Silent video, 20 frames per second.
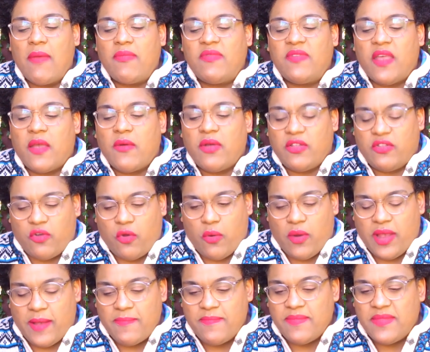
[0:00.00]

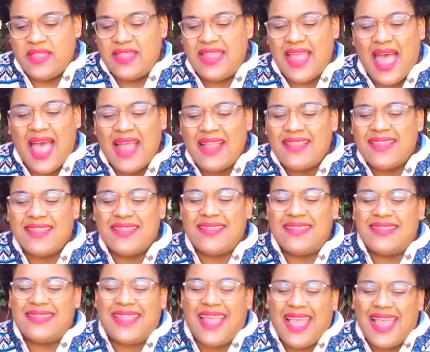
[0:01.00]
territory, that
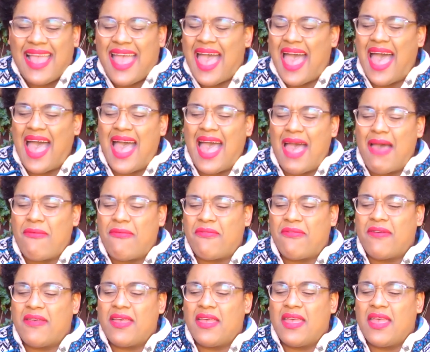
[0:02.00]
they
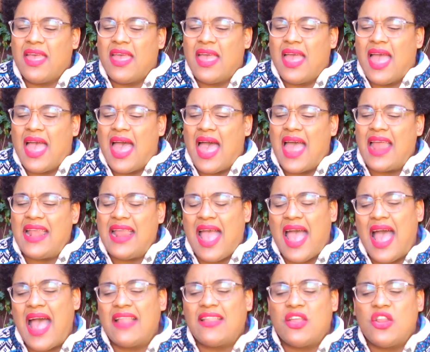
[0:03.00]
have and
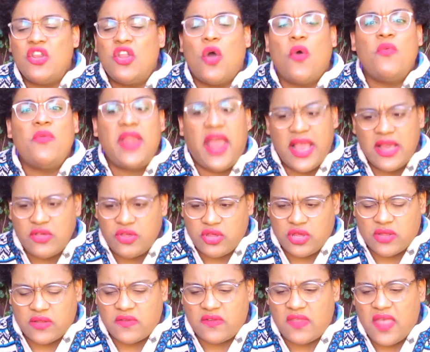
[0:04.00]
had no
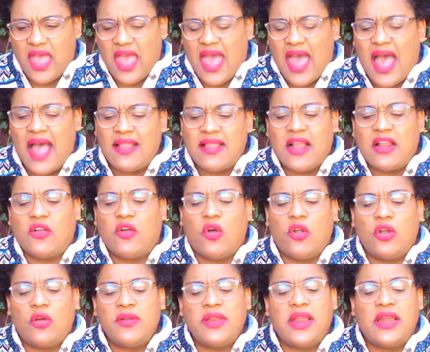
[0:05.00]
nations, and that
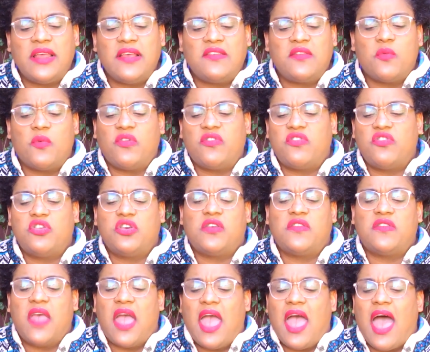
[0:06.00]
colonialism was
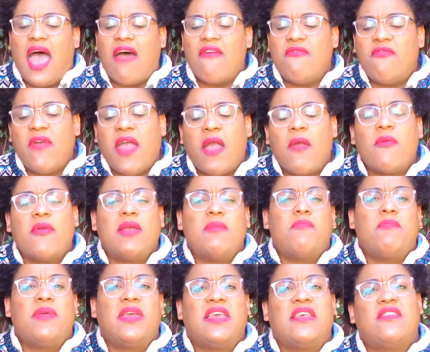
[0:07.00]
just a very
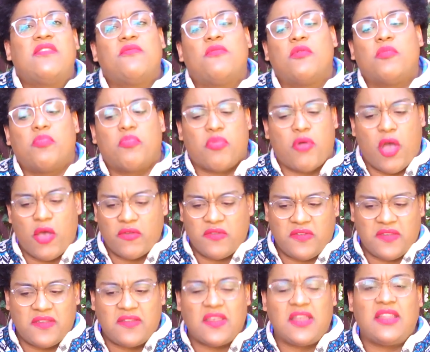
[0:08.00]
peaceful
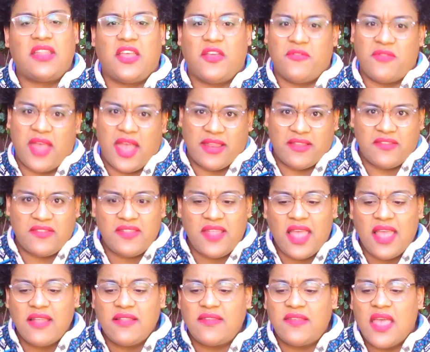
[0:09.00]
process in the United
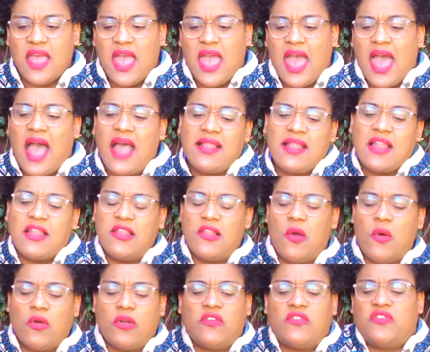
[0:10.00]
States, and that
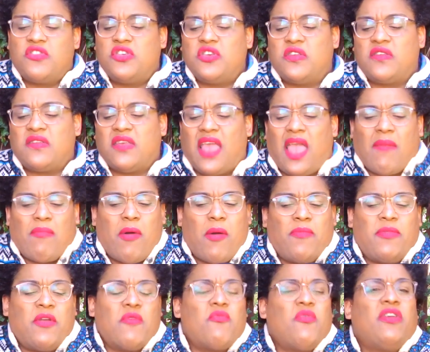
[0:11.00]
locals just gave
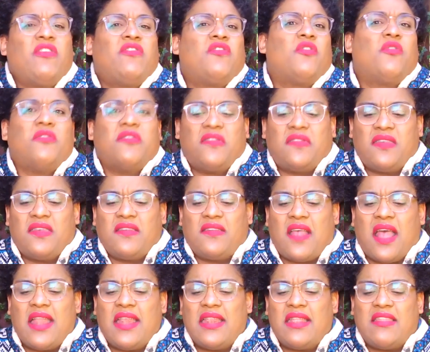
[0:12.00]
up their resources
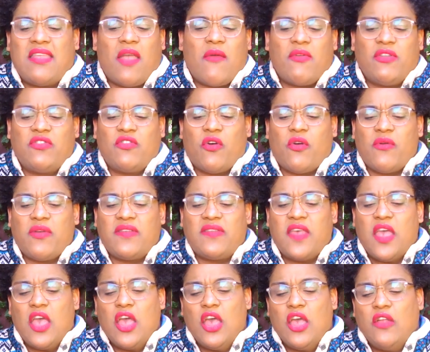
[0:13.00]
and
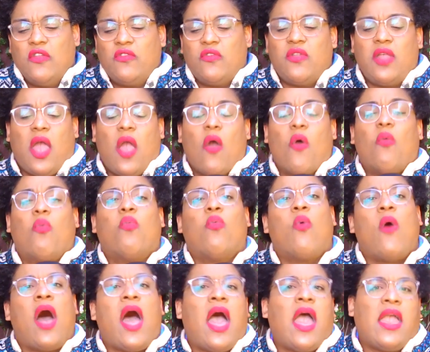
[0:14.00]
territories to the
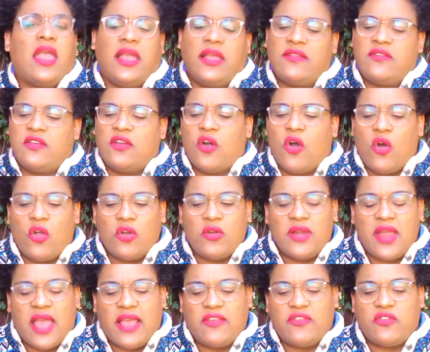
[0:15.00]
white
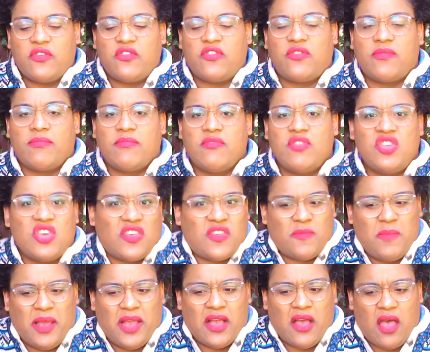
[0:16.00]
colonizers
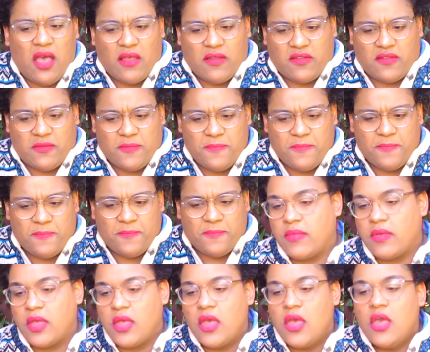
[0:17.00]
just because.
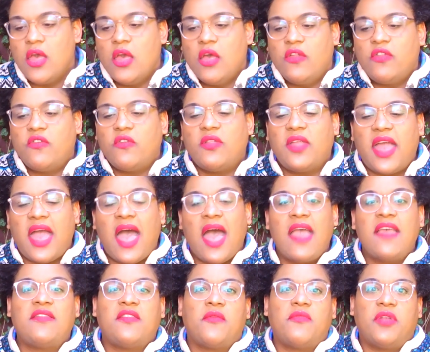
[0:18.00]
To the
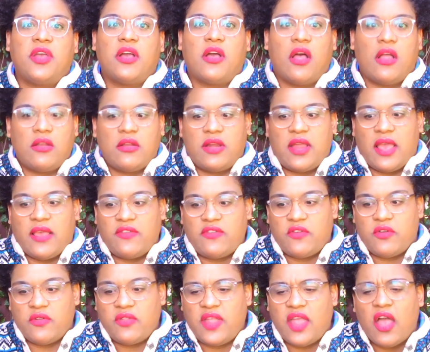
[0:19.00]
eyes of the
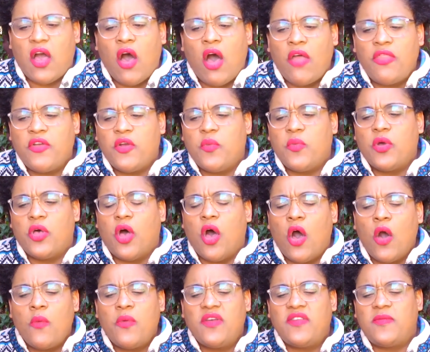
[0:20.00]
colonizer, the other will
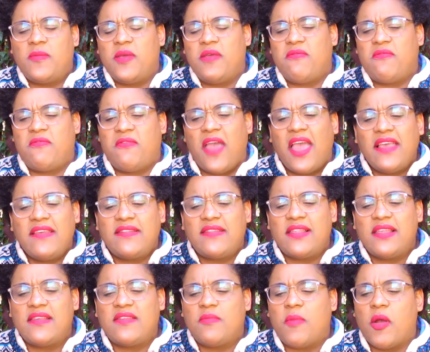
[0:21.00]
always be
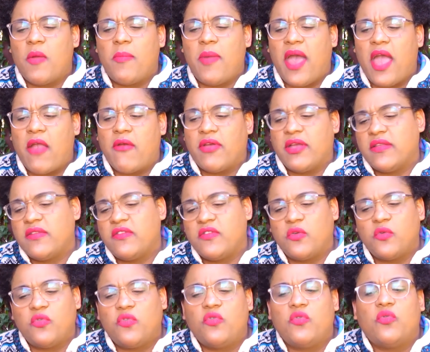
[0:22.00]
faceless barbarians
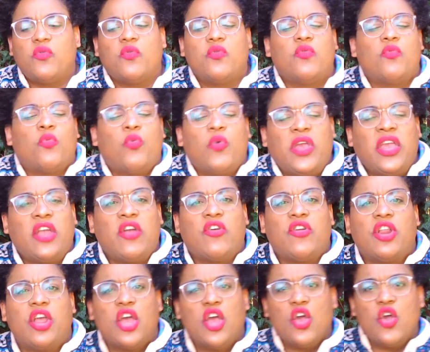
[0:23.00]
who do
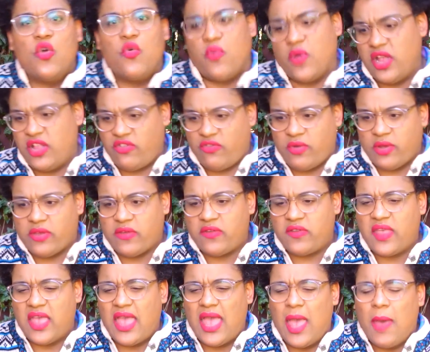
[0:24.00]
weird
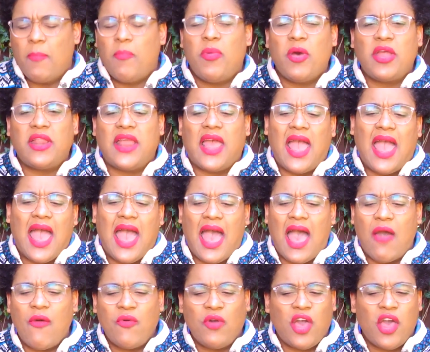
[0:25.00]
rituals. But
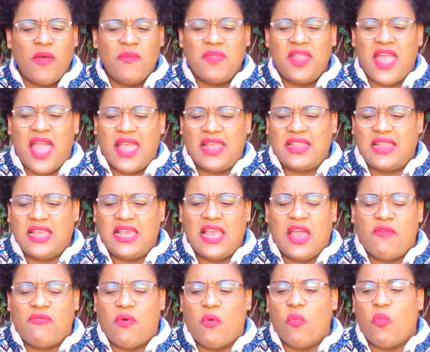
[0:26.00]
how come the
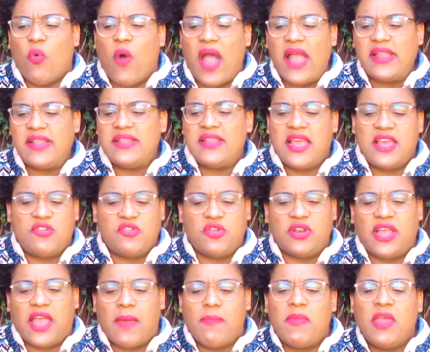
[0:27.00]
idea of a white
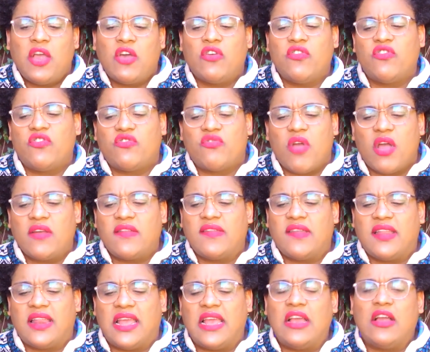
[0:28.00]
nation can be
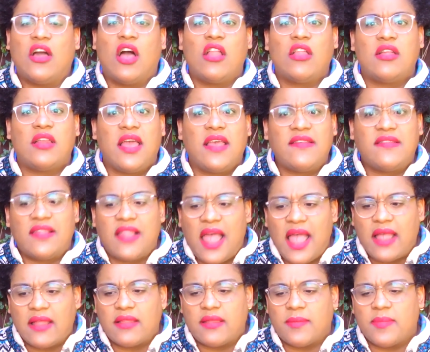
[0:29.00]
constructed in colonized
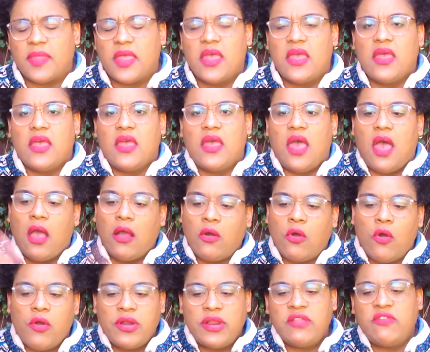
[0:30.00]
land?
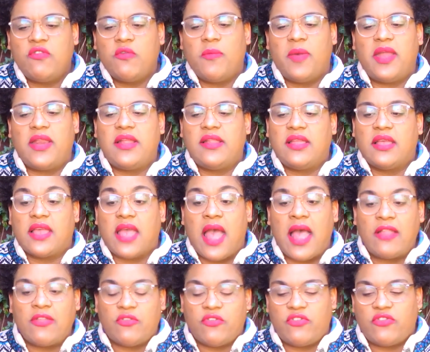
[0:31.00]
According to Benedict
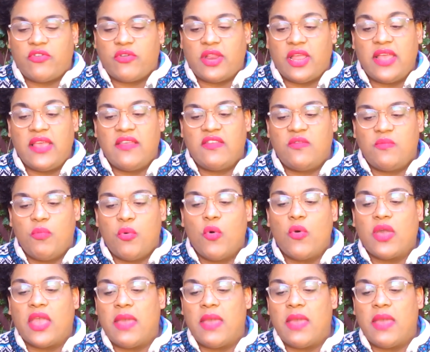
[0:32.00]
in his book